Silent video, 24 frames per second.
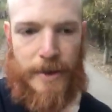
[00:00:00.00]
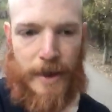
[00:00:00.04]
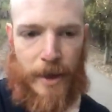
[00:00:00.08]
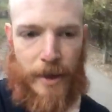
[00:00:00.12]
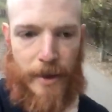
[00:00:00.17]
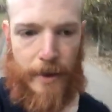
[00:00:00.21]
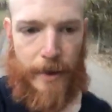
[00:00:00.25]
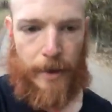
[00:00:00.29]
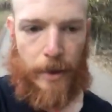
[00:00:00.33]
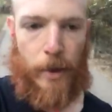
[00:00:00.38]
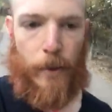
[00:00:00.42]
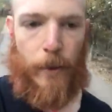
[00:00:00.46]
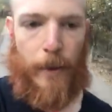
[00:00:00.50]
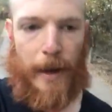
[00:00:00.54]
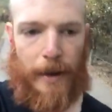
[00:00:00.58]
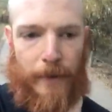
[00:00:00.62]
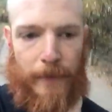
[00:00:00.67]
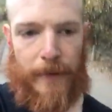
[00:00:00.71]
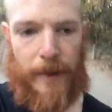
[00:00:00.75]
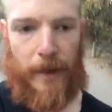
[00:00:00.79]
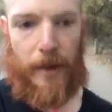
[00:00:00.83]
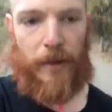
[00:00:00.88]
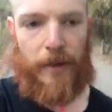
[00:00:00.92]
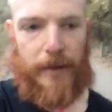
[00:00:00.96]
tell you to go
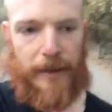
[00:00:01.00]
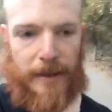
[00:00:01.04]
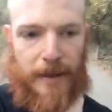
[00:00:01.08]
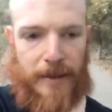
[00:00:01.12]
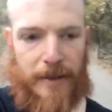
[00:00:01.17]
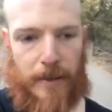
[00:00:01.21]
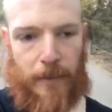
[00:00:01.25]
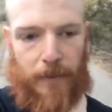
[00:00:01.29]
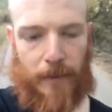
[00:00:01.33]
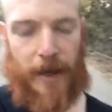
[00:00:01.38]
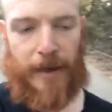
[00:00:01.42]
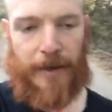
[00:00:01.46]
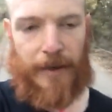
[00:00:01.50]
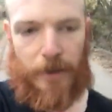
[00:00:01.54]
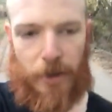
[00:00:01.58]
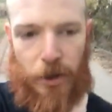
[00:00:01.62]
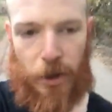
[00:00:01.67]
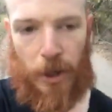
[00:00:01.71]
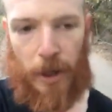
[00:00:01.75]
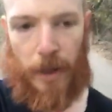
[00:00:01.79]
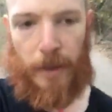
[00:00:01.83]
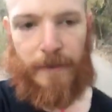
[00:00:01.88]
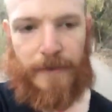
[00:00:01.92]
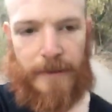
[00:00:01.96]
out there and eat some kind of
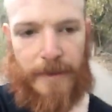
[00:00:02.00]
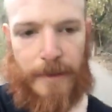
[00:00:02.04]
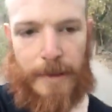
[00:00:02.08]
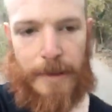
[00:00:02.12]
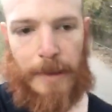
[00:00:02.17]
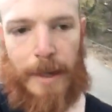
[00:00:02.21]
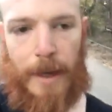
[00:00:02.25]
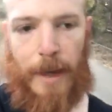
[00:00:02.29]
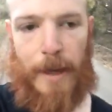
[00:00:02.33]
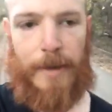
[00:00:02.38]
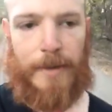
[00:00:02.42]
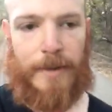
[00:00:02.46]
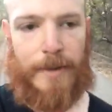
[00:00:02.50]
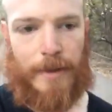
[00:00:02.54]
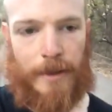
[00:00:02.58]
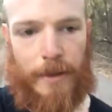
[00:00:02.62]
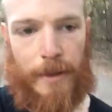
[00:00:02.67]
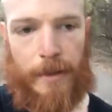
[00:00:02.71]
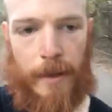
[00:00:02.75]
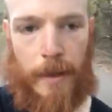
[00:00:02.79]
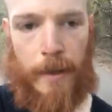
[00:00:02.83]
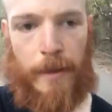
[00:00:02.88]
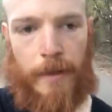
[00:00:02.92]
junk that's toxic.